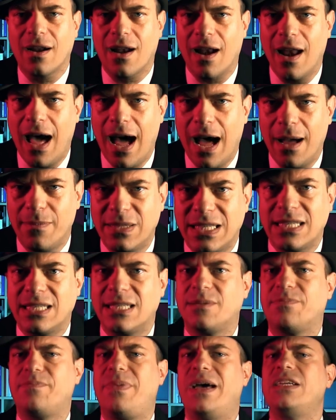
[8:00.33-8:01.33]
clubs
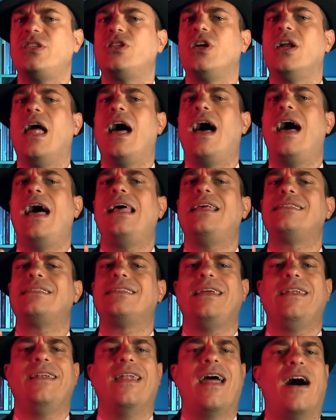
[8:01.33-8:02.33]

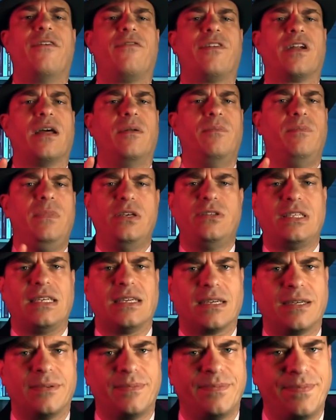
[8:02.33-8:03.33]
specialized in African
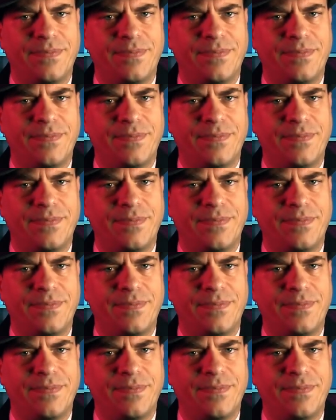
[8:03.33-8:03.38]
music.